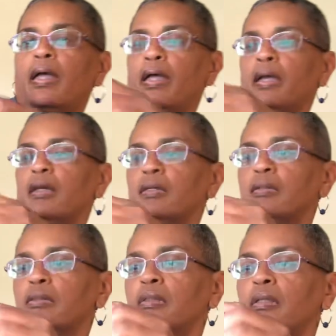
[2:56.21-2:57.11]

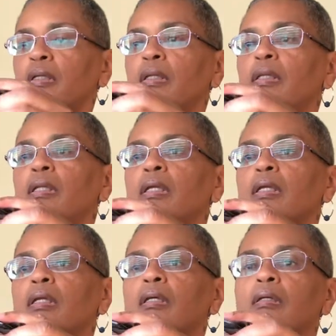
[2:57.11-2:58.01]
and
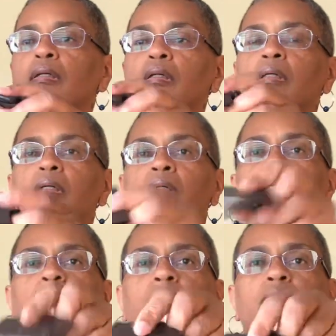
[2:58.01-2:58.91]
the
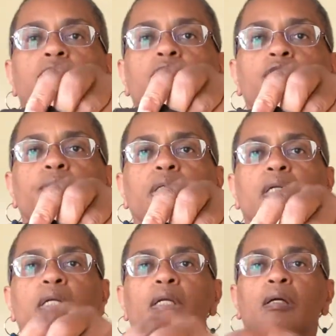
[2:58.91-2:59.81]
Toomey
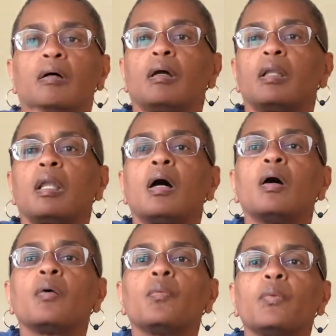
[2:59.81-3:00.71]
here
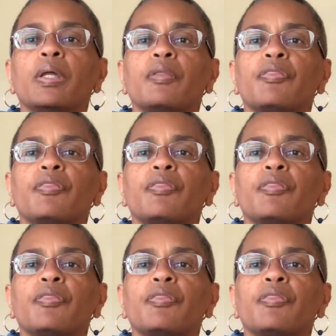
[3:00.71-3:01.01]
along with